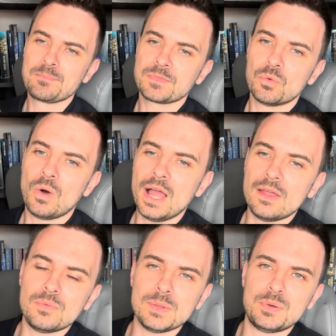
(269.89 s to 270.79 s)
why are
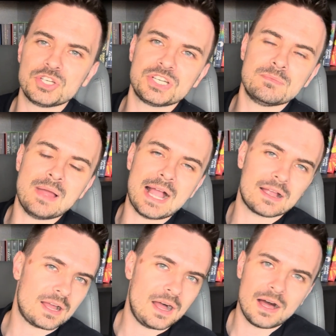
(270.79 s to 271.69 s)
we pushing
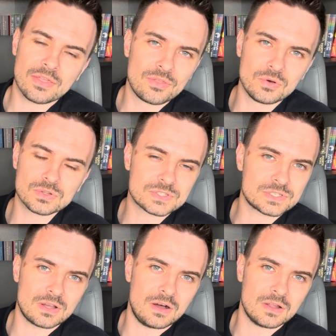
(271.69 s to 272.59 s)
back our thoughts
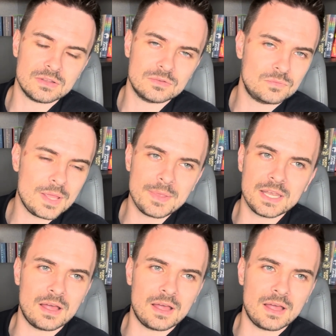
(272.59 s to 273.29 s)
on women,